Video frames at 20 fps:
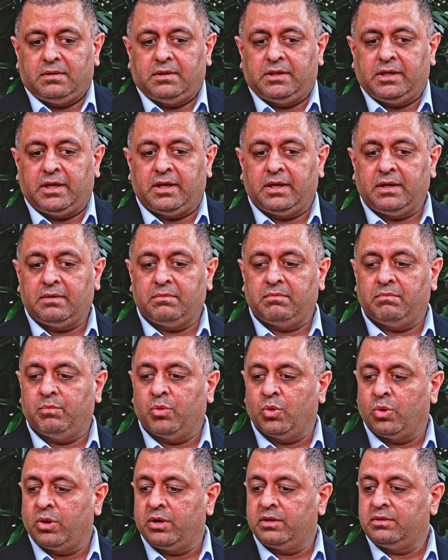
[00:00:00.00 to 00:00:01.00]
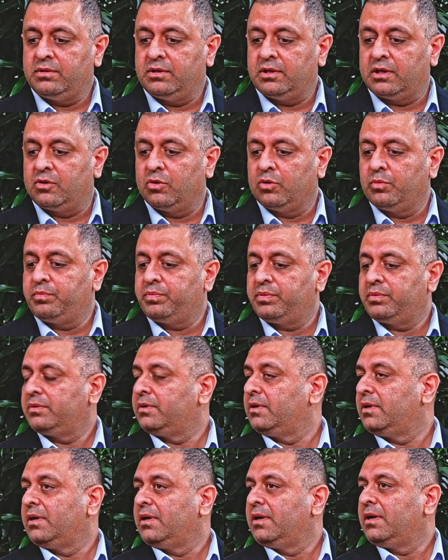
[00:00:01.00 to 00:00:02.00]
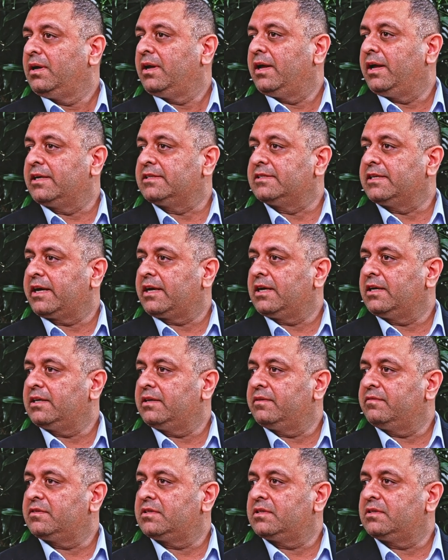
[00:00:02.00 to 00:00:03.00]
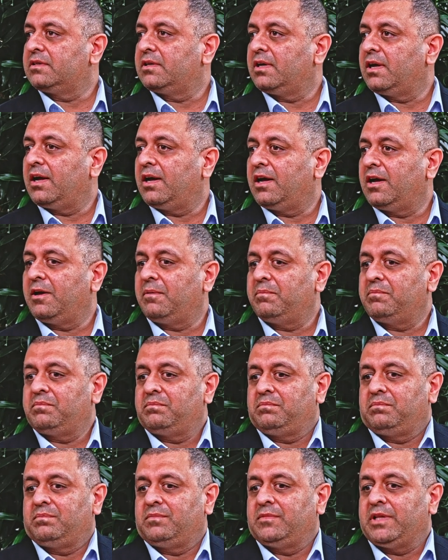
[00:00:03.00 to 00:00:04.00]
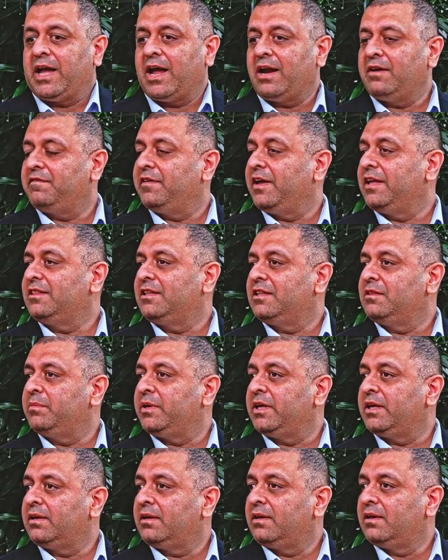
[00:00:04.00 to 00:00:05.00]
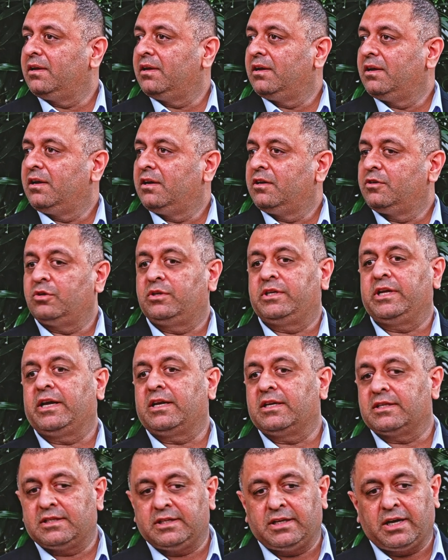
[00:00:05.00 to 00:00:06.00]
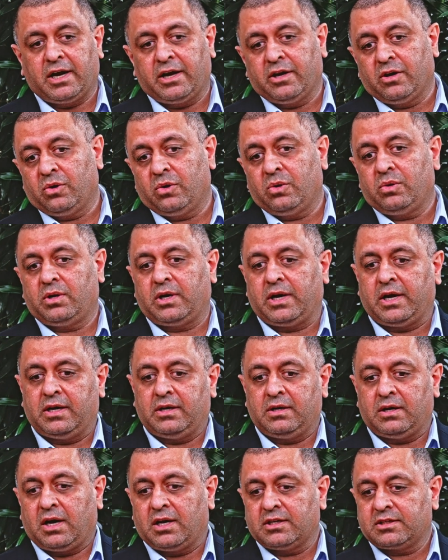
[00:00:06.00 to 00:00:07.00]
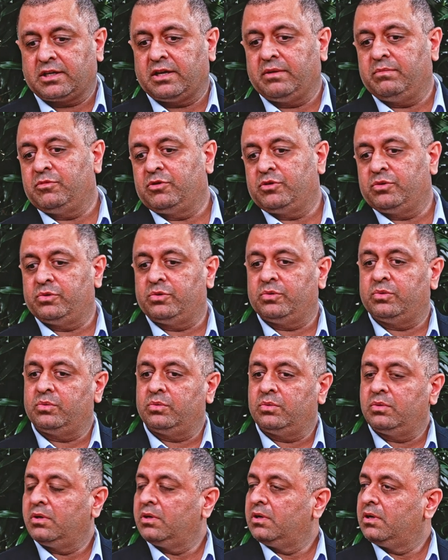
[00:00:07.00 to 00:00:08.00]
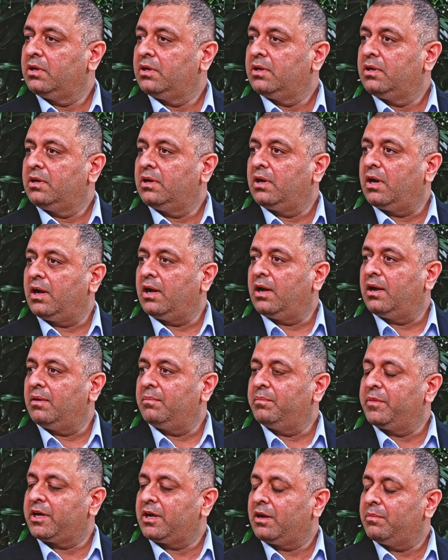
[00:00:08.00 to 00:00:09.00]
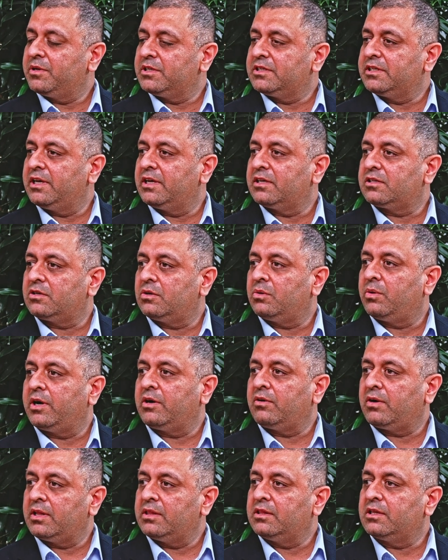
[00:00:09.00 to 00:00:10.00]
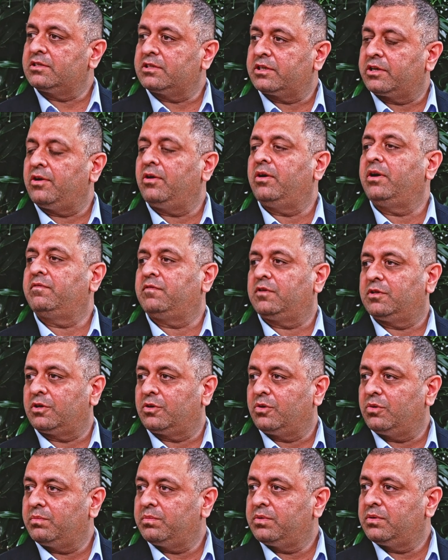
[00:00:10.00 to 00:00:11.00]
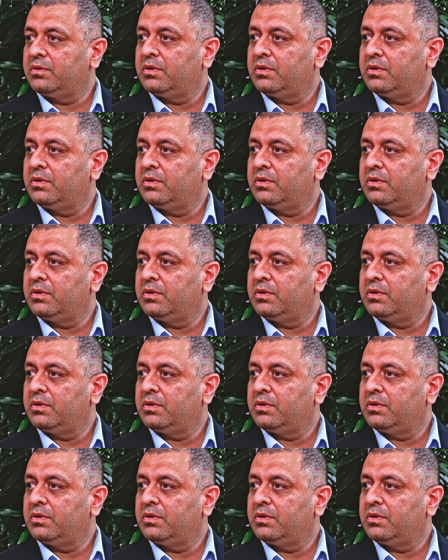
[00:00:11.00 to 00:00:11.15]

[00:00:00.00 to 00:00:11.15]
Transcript: The board, the group executives, they had faith in me to take a CIO and ask him to become a CSO and run the security for the group.